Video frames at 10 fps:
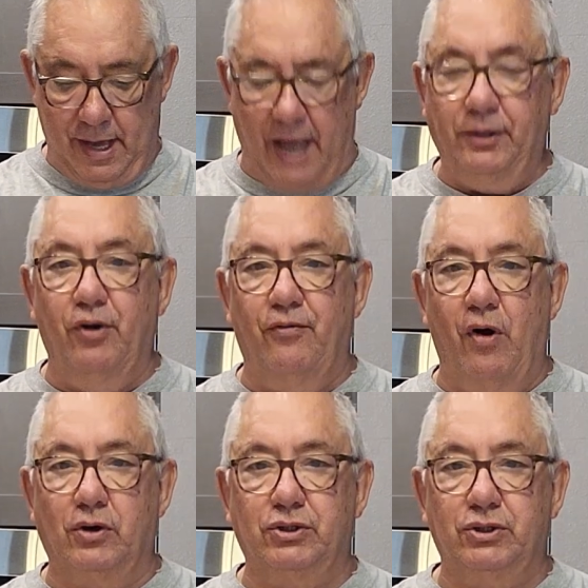How you doing,
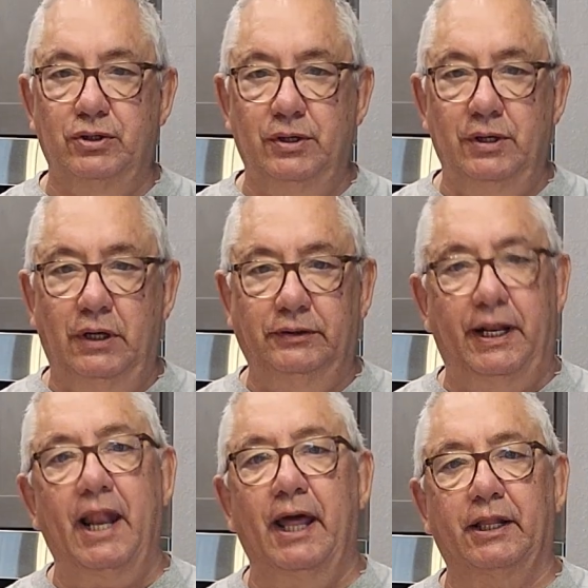folks?
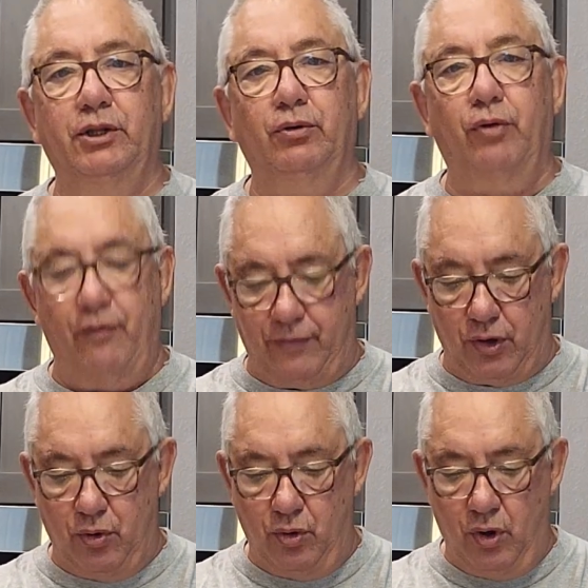Today I'd like to do a
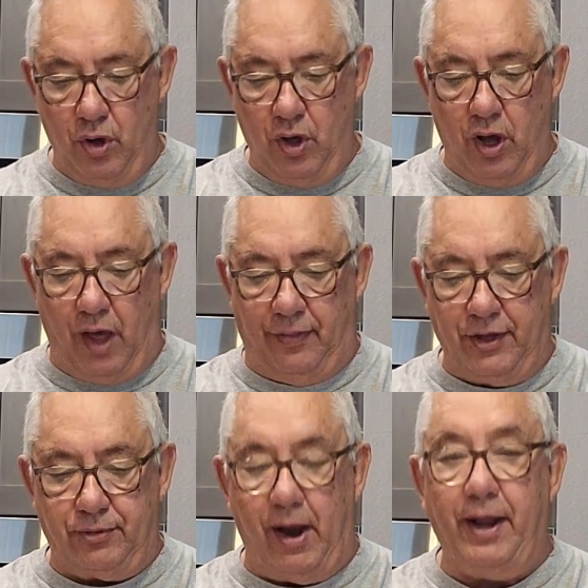review on
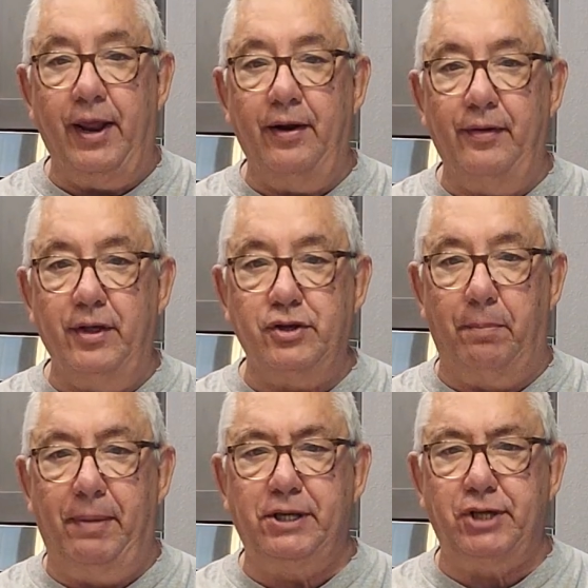this right here. These are
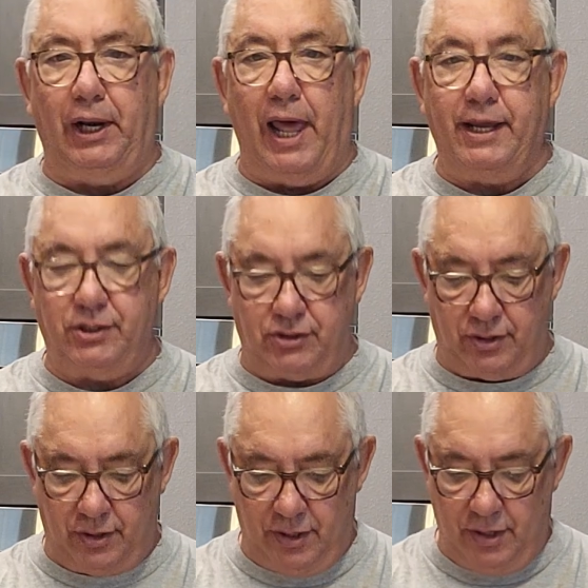picture
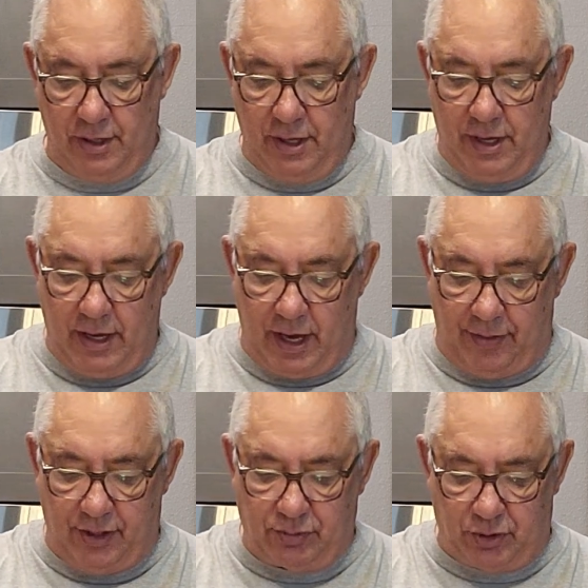lights. and
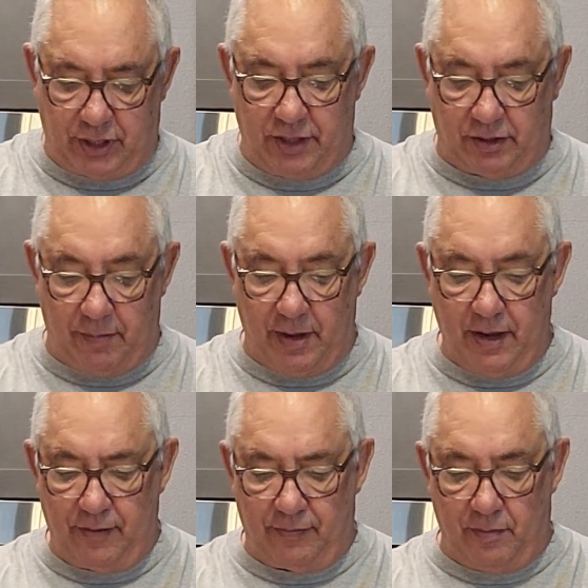this was sent to
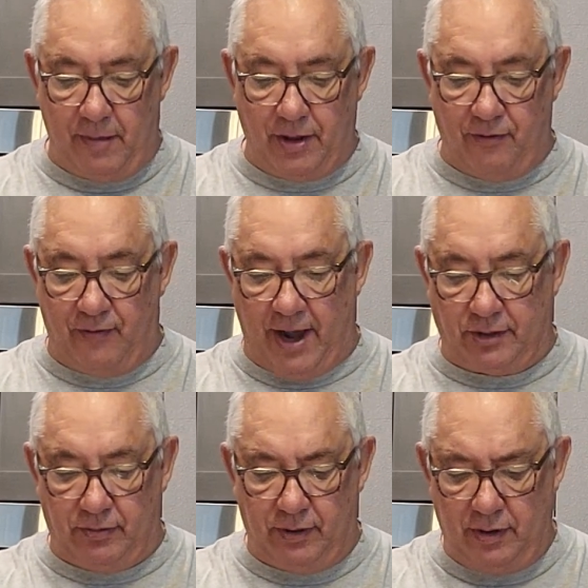me from
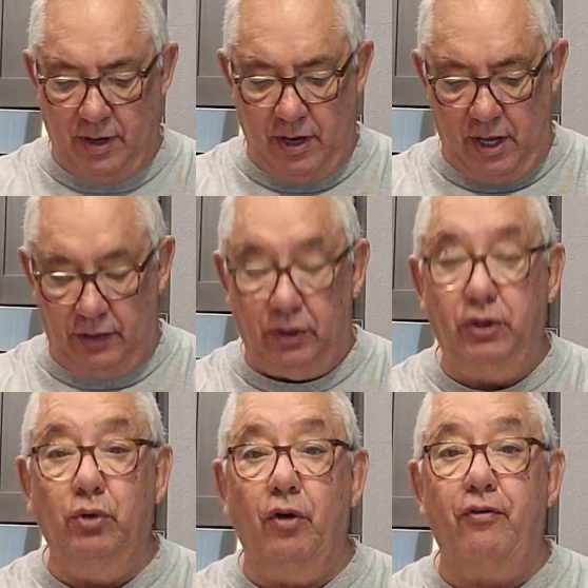manufacturer to
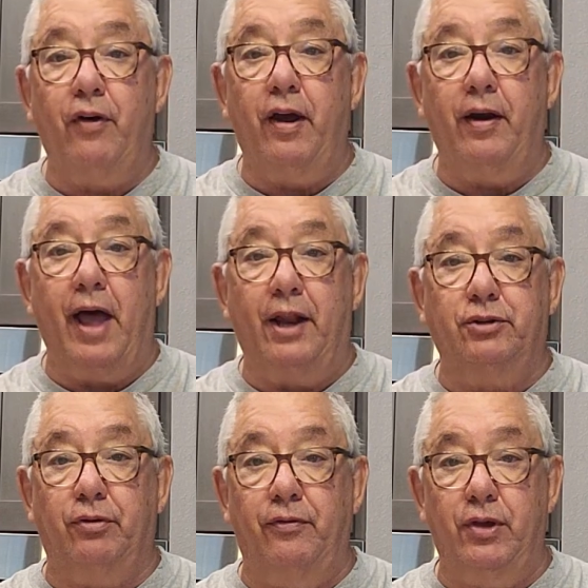do a fair and
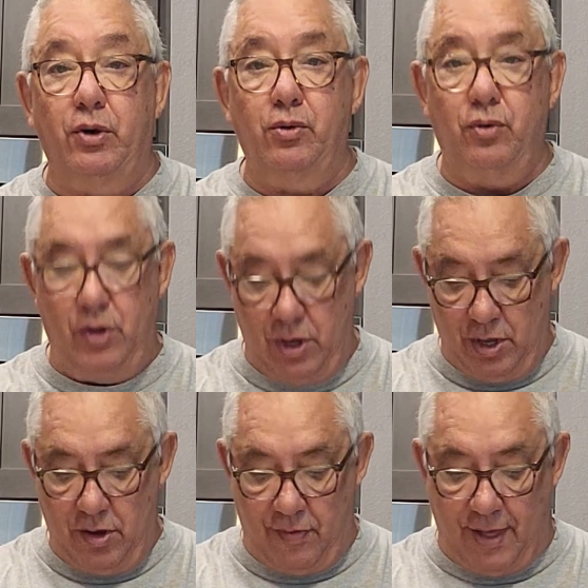honest review,
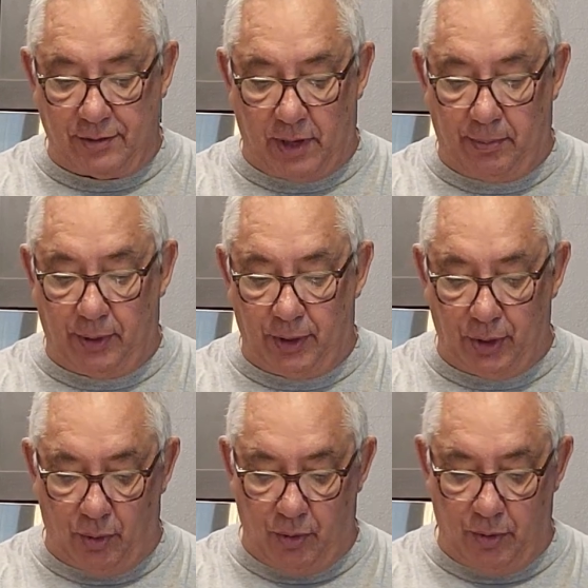and that's what I'm going to
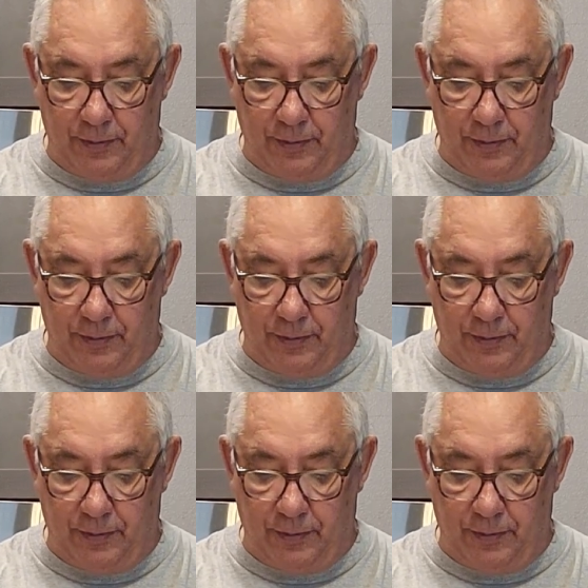do.